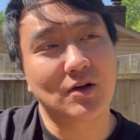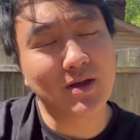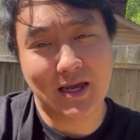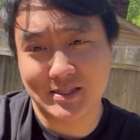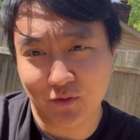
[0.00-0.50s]

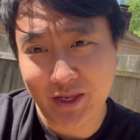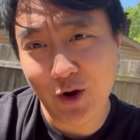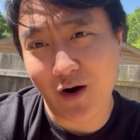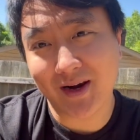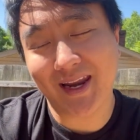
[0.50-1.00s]
Okay, so
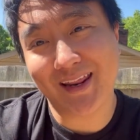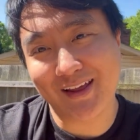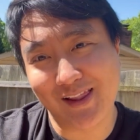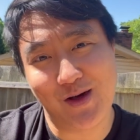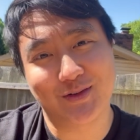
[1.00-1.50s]
you are getting
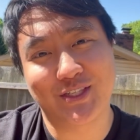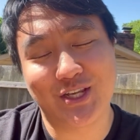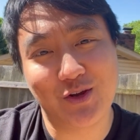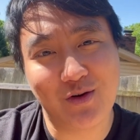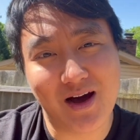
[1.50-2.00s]
close
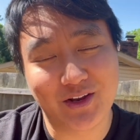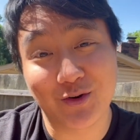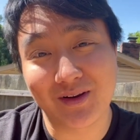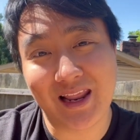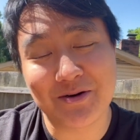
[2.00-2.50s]
to
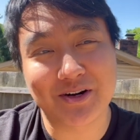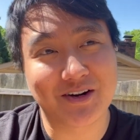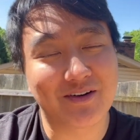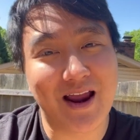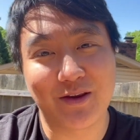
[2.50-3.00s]
your
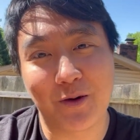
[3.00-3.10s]
labor, right?